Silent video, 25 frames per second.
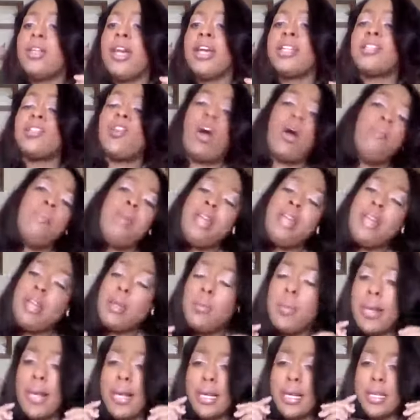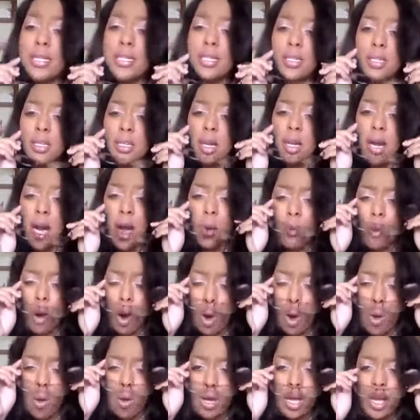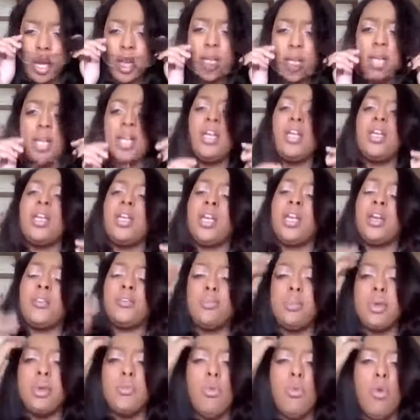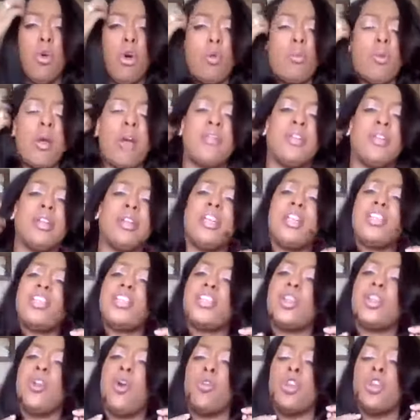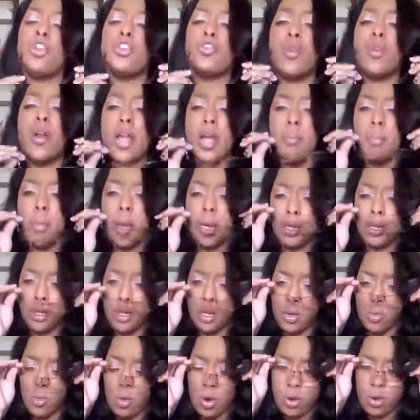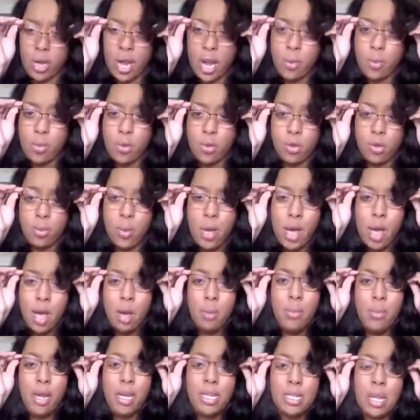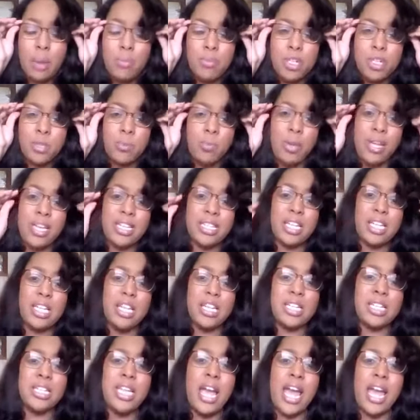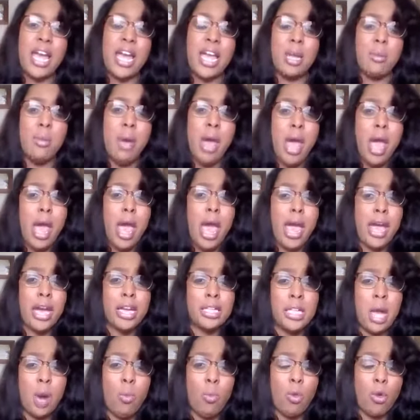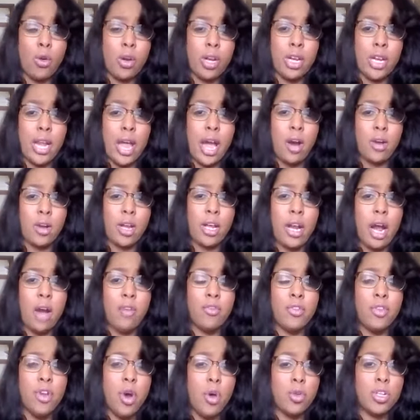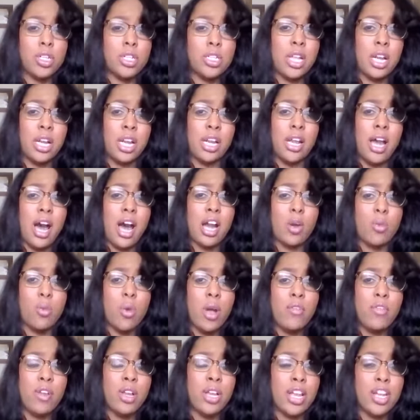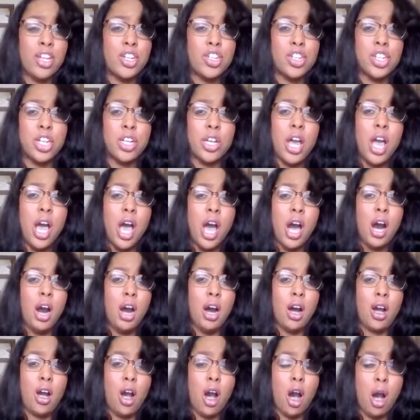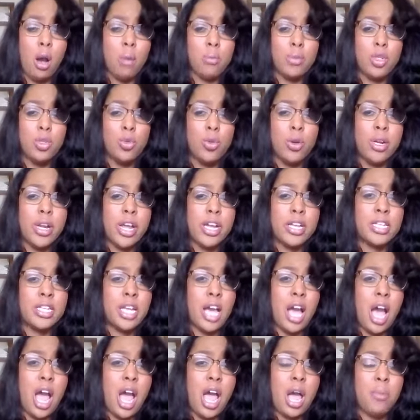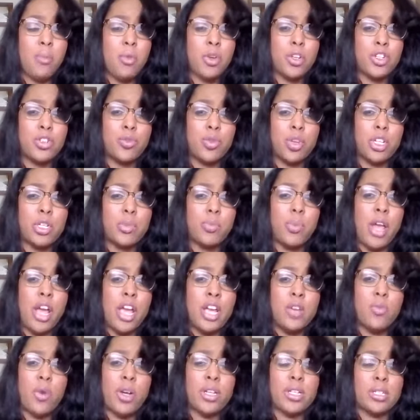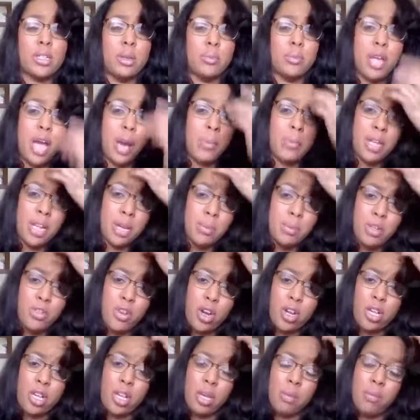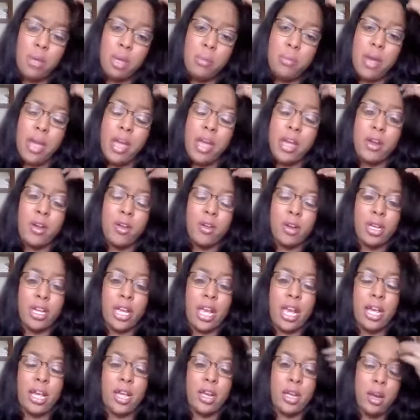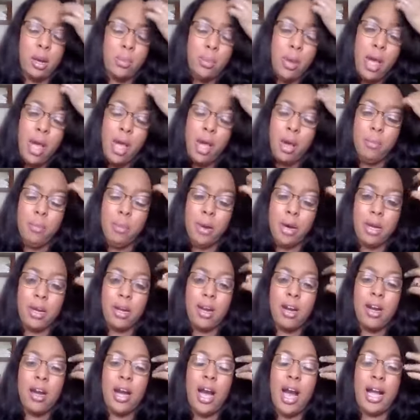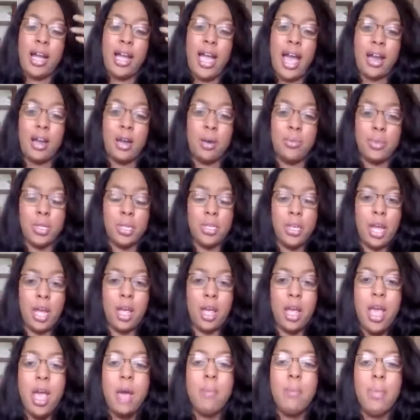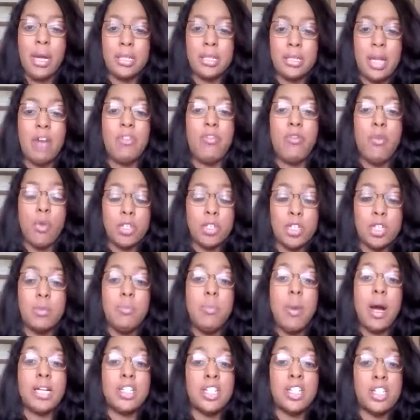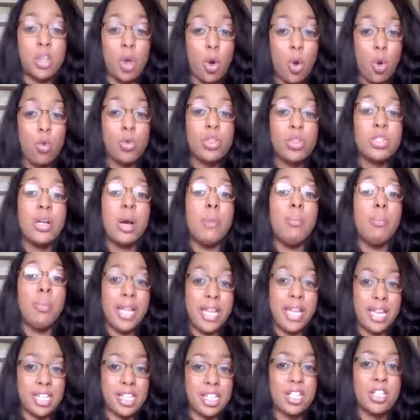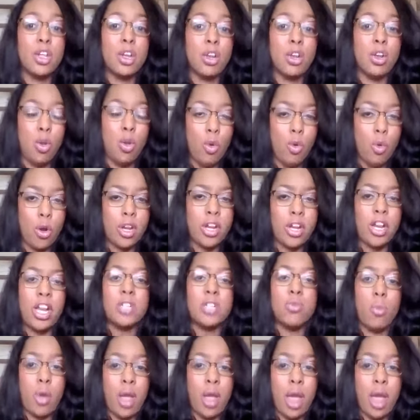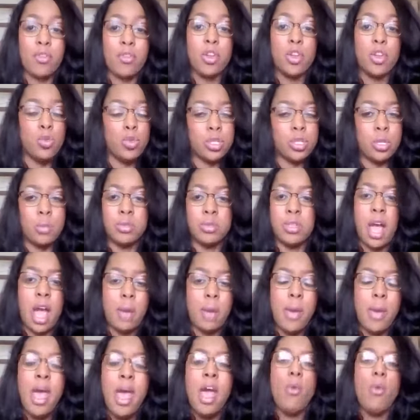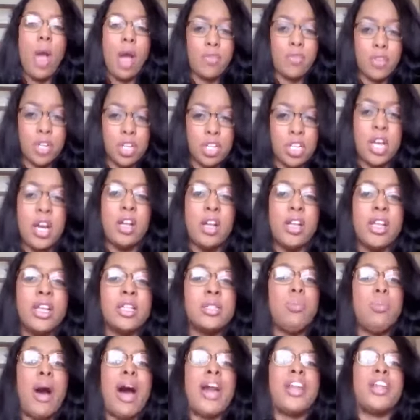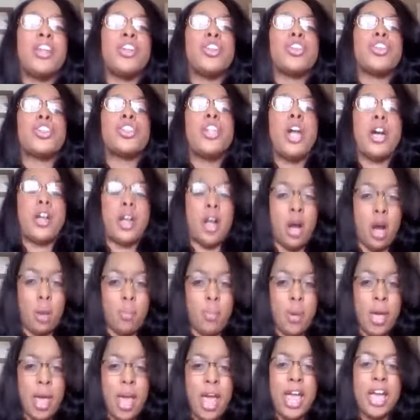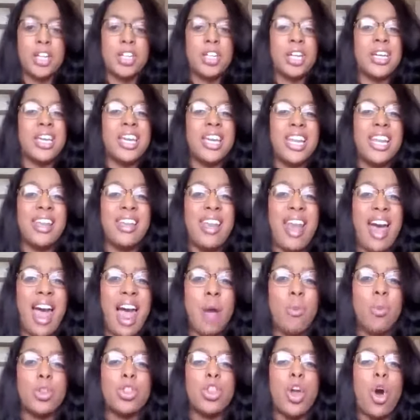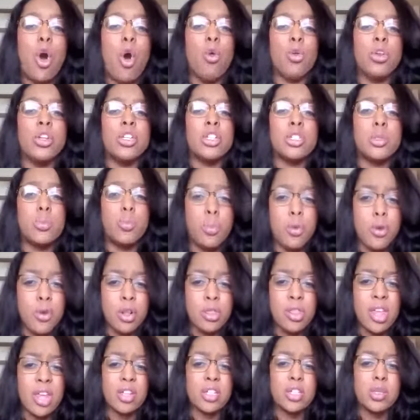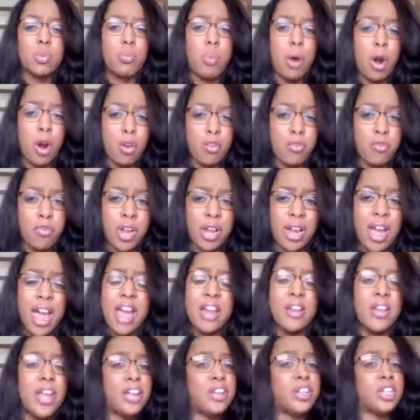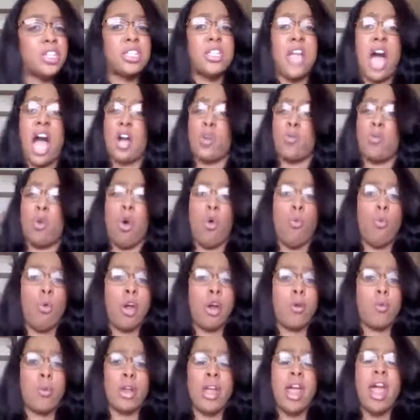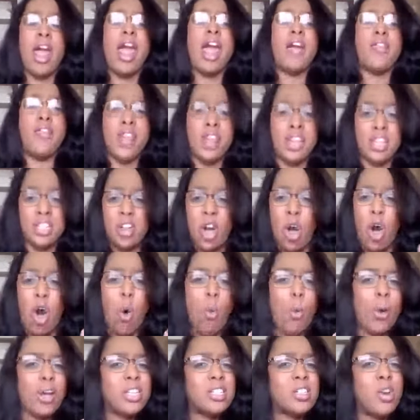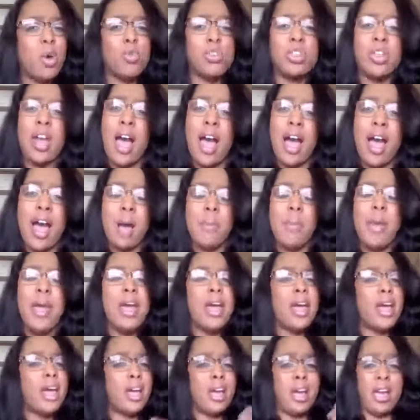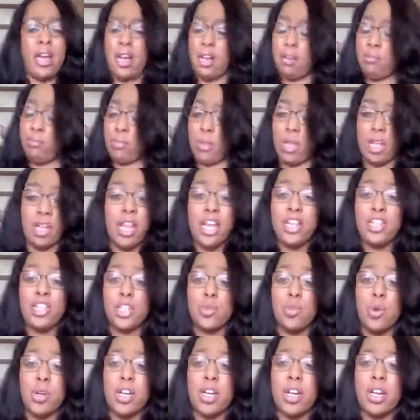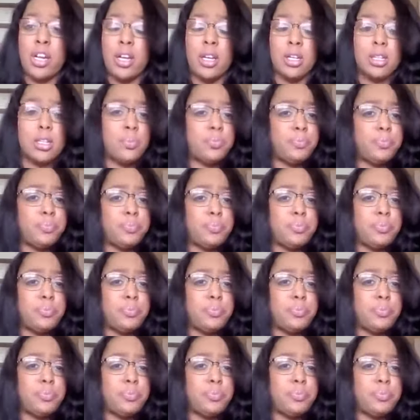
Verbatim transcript: that's our meeting place. I walk and he gives me more revelation on the treadmill and in the workout room because I'm just blessing his name as I'm working out. And I've noticed that a lot of revelation uh, comes during that time, which will explain why sometimes the enemy tried to keep me bed early a.m. But uh, I got up today because I forced my soul to bless the Lord. And that's what we have to do sometimes. We have to tell this body to shut up and to get in line with the Holy Spirit that is perfect, that does not grow weary, and that is always on time and that's just what it is.